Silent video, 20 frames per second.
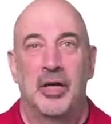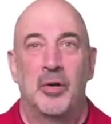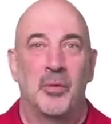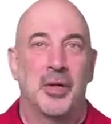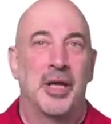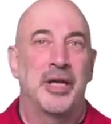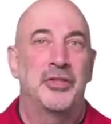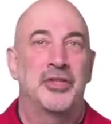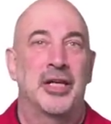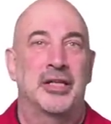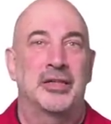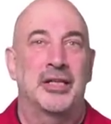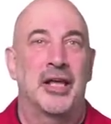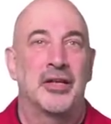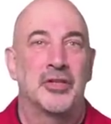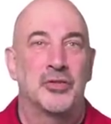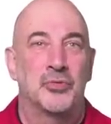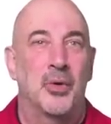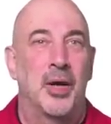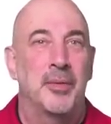When I checked out
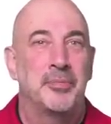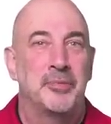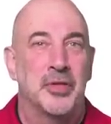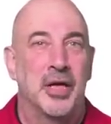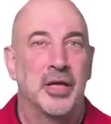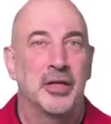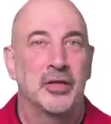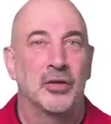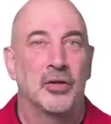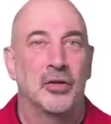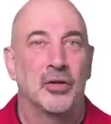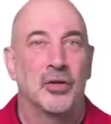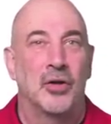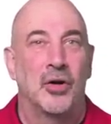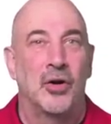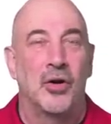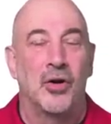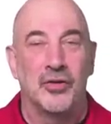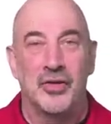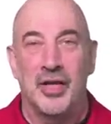his website,
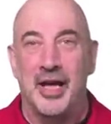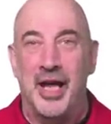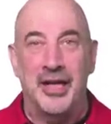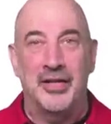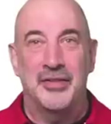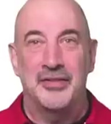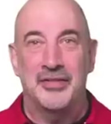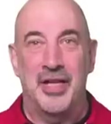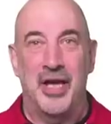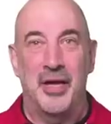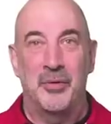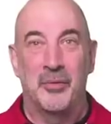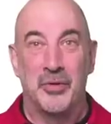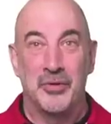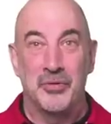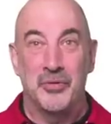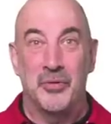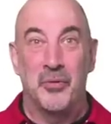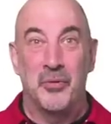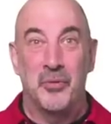all that I could say
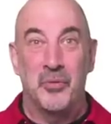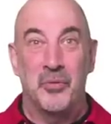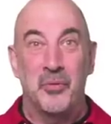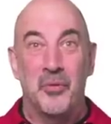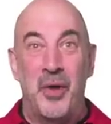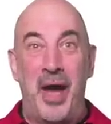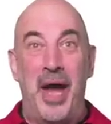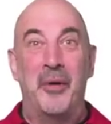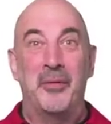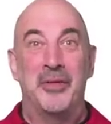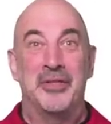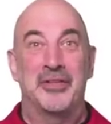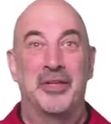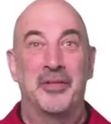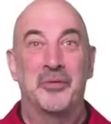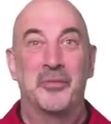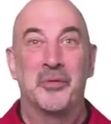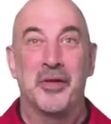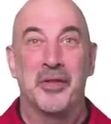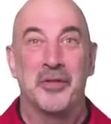was, wow, he's
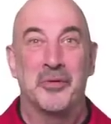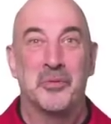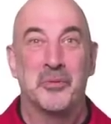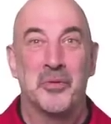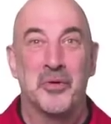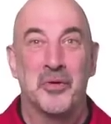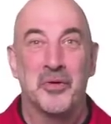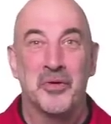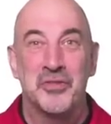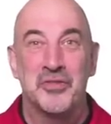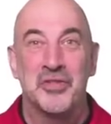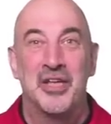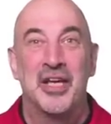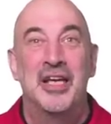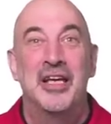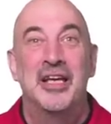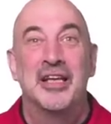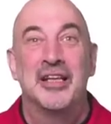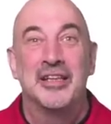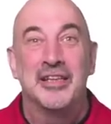like one of the world's
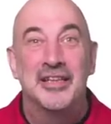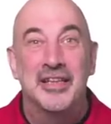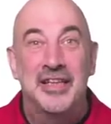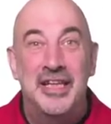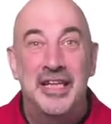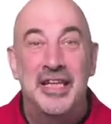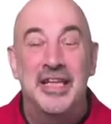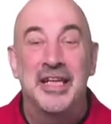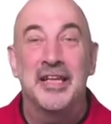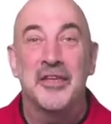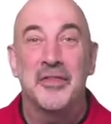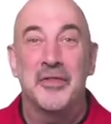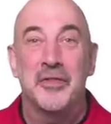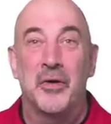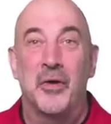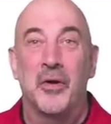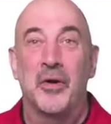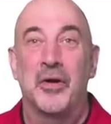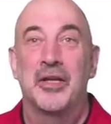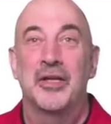leading
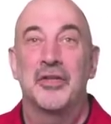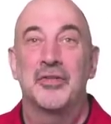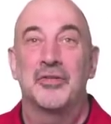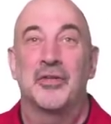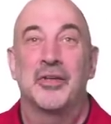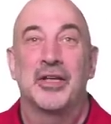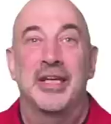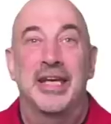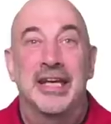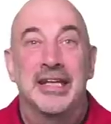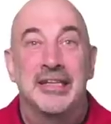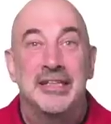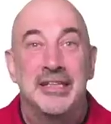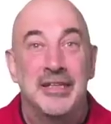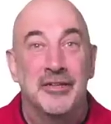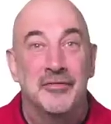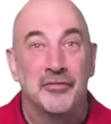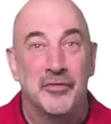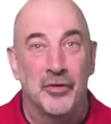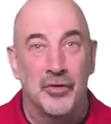authorities on
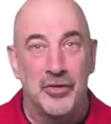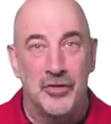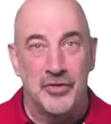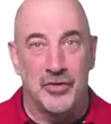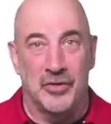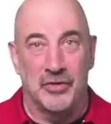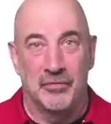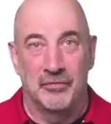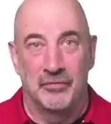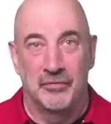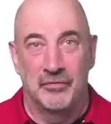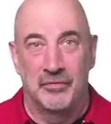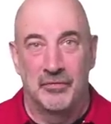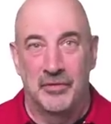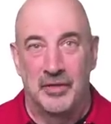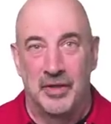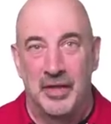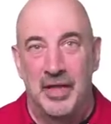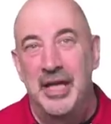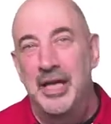antique furniture.
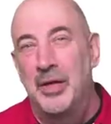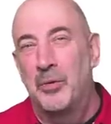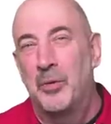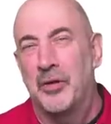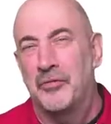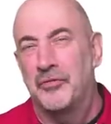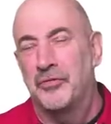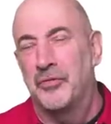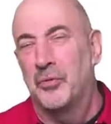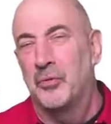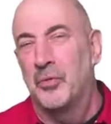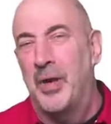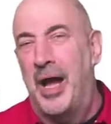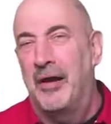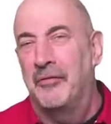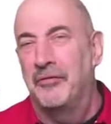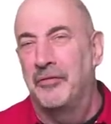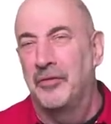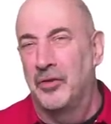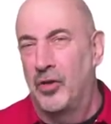He worked for
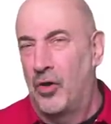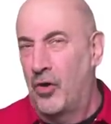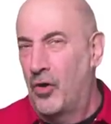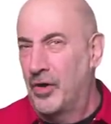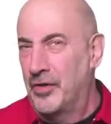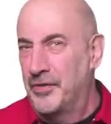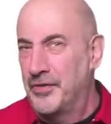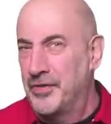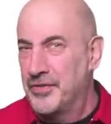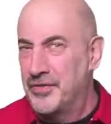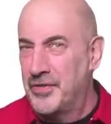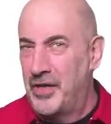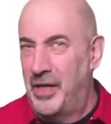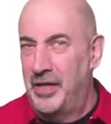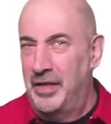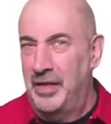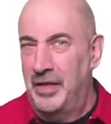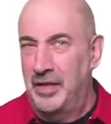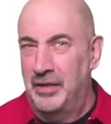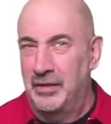Ralph Lauren,
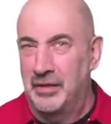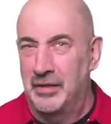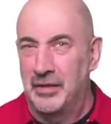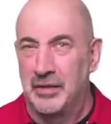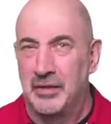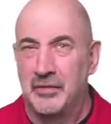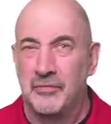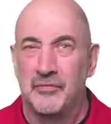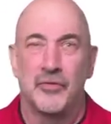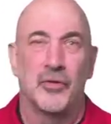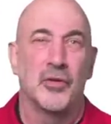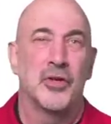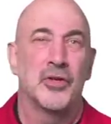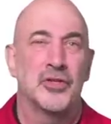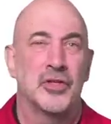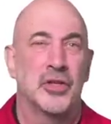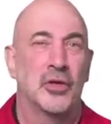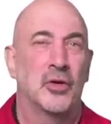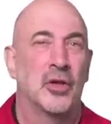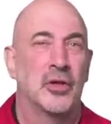designing and
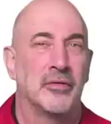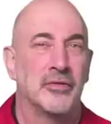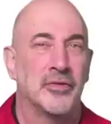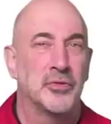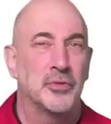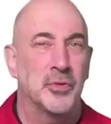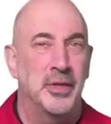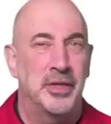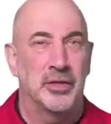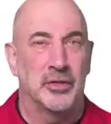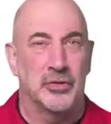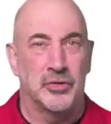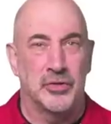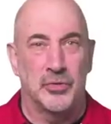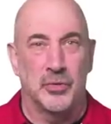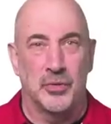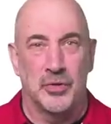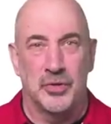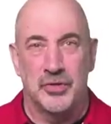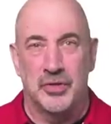furnishing all of his retail
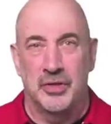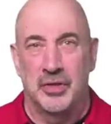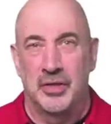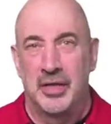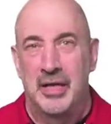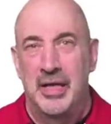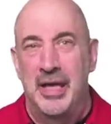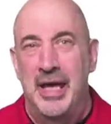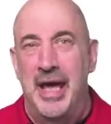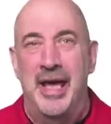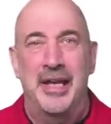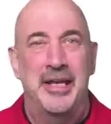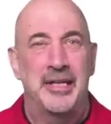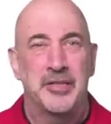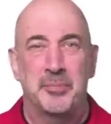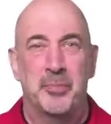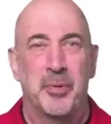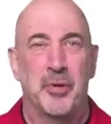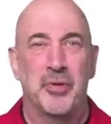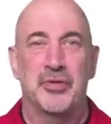stores, and has
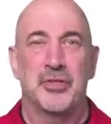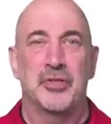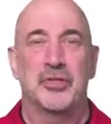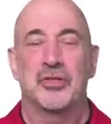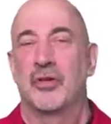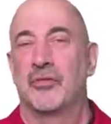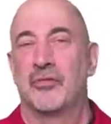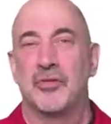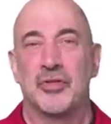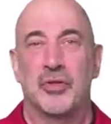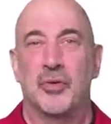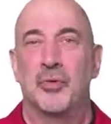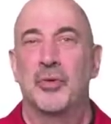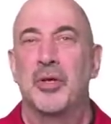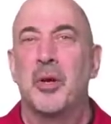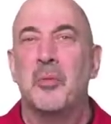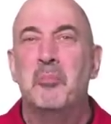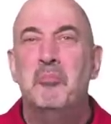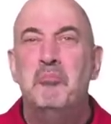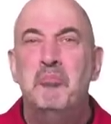purchased over his
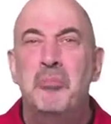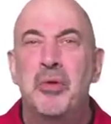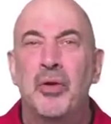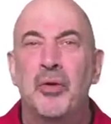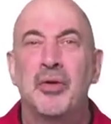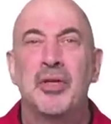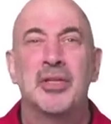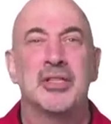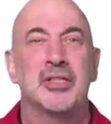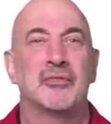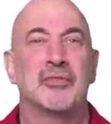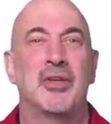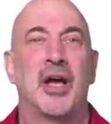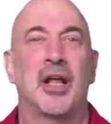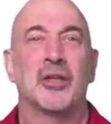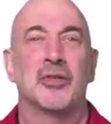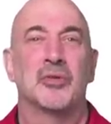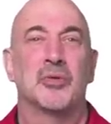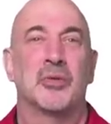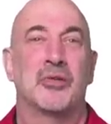career millions of
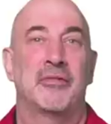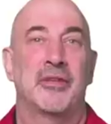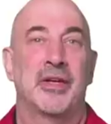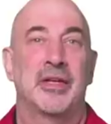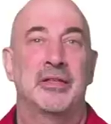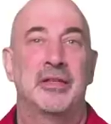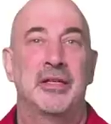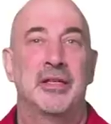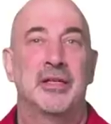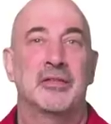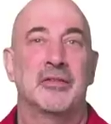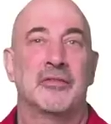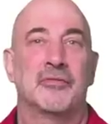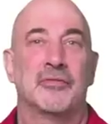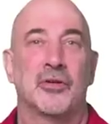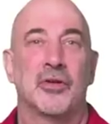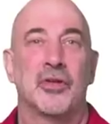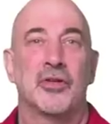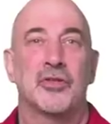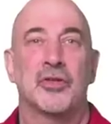dollars worth of antiques and
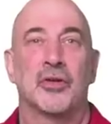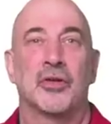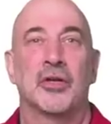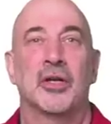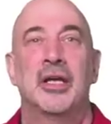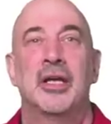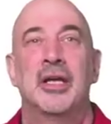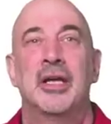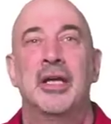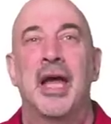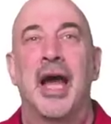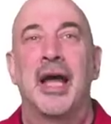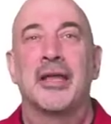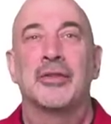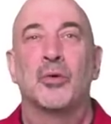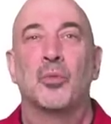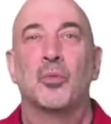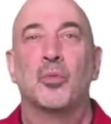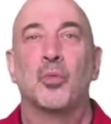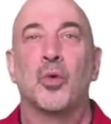furniture at
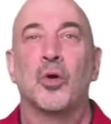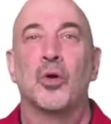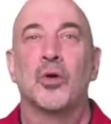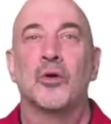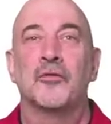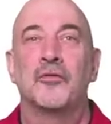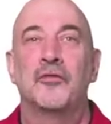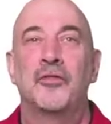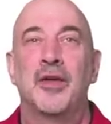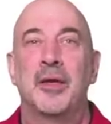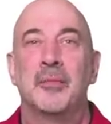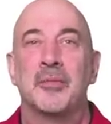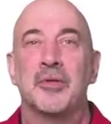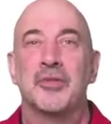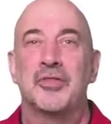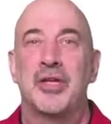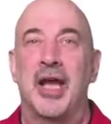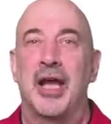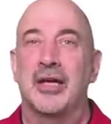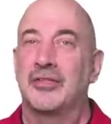the world
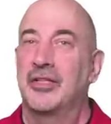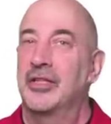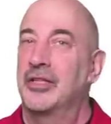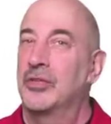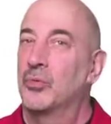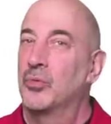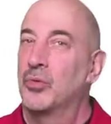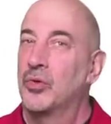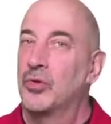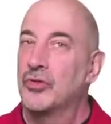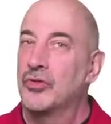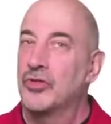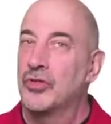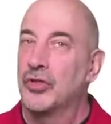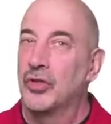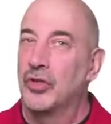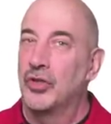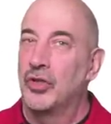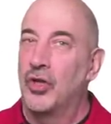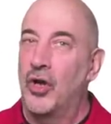famous, actually the world's
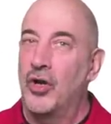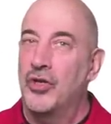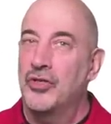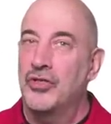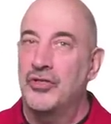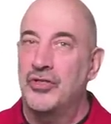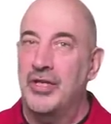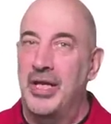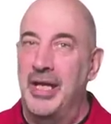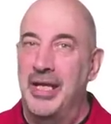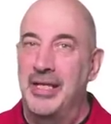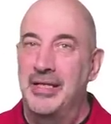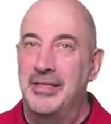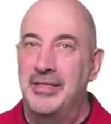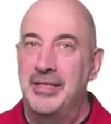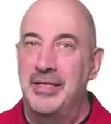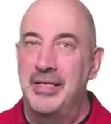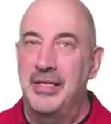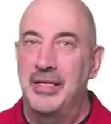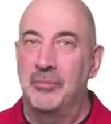largest
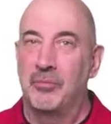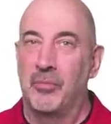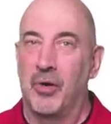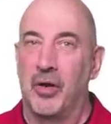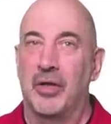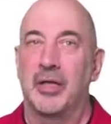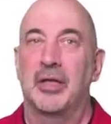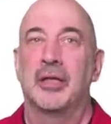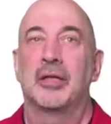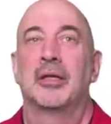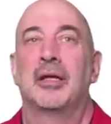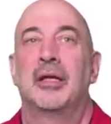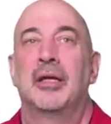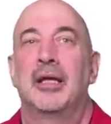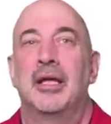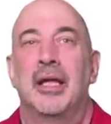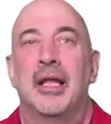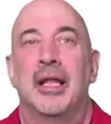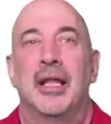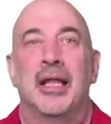antique market,
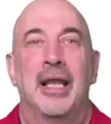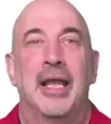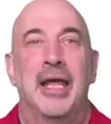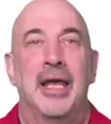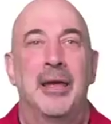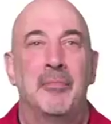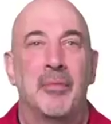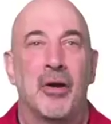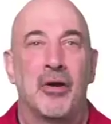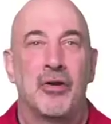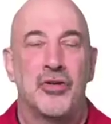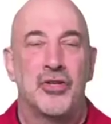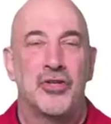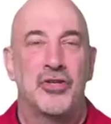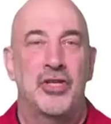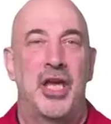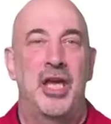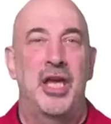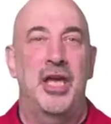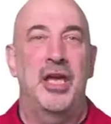Les
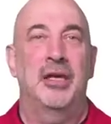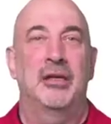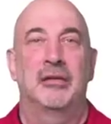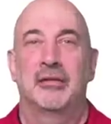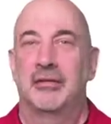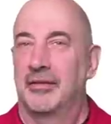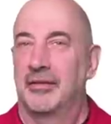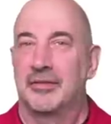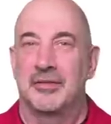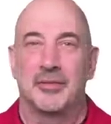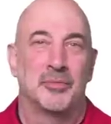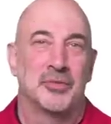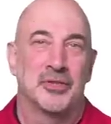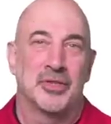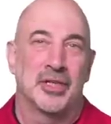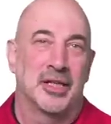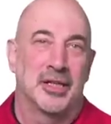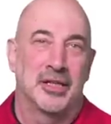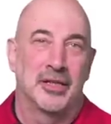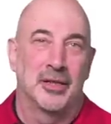Marché, someone's
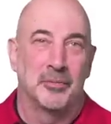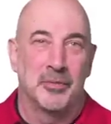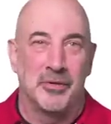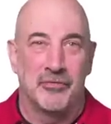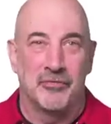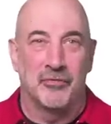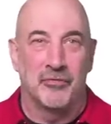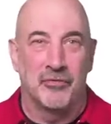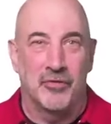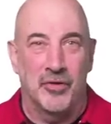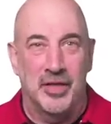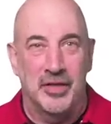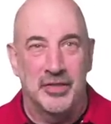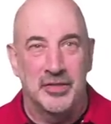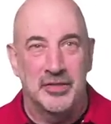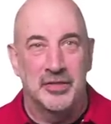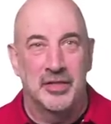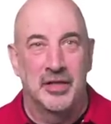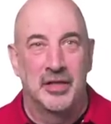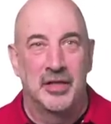going to kill me from
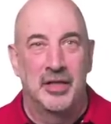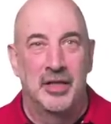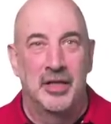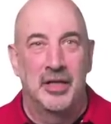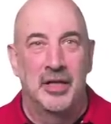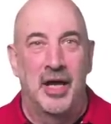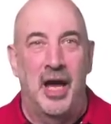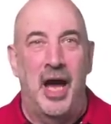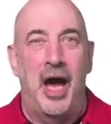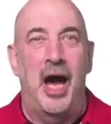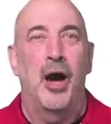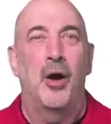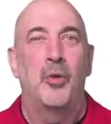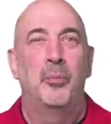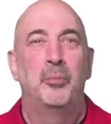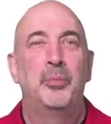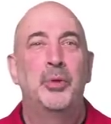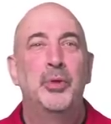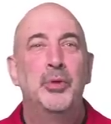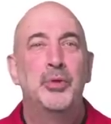France, aux
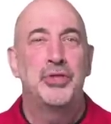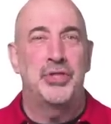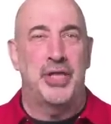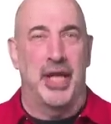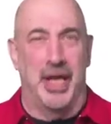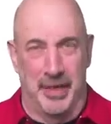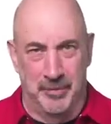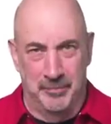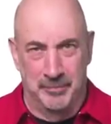Puces.